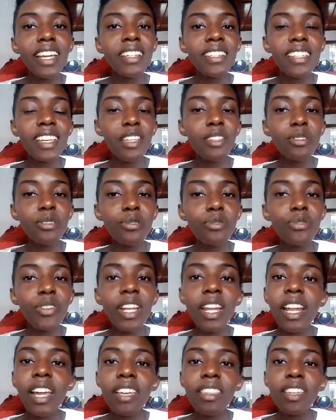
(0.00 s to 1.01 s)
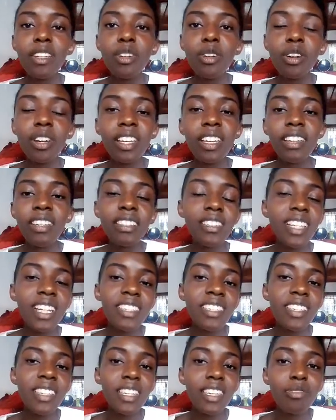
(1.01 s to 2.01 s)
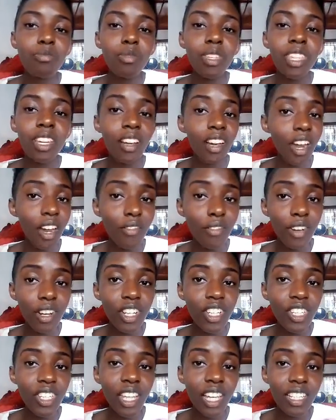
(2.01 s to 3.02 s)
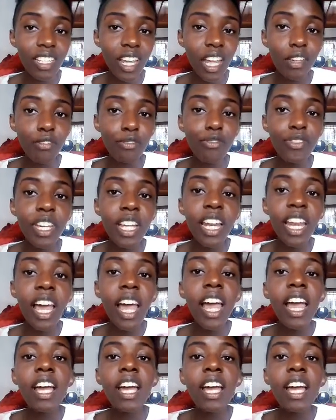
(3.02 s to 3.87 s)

tend to feel like it doesn't give me the coverage that I feel.